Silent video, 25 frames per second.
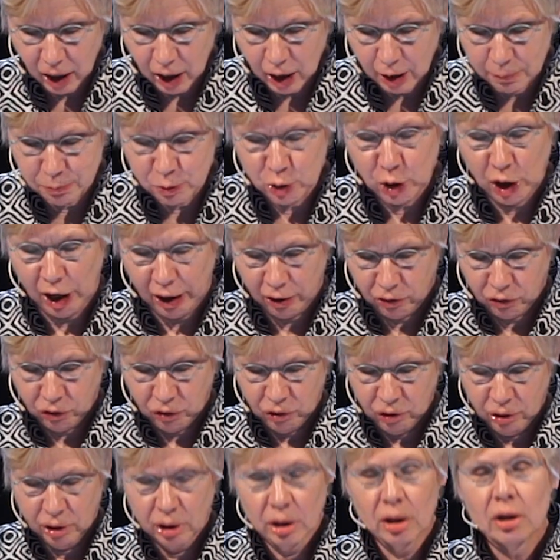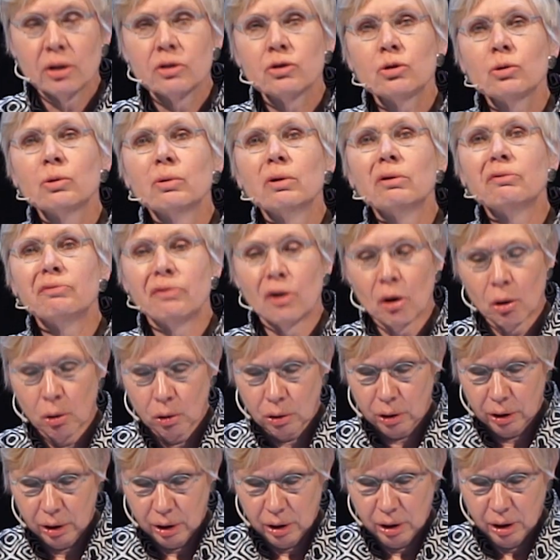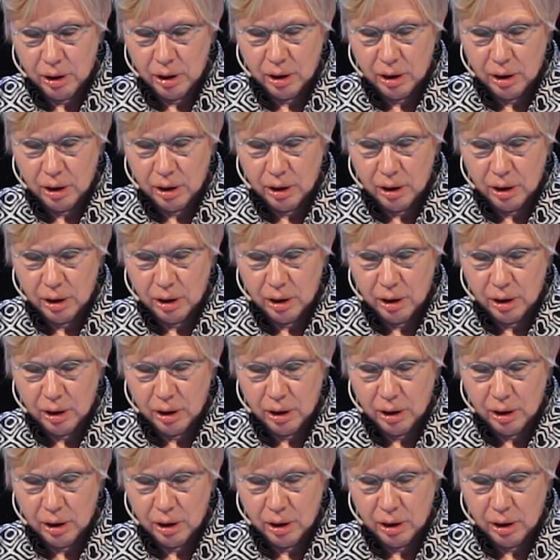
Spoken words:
object to evoke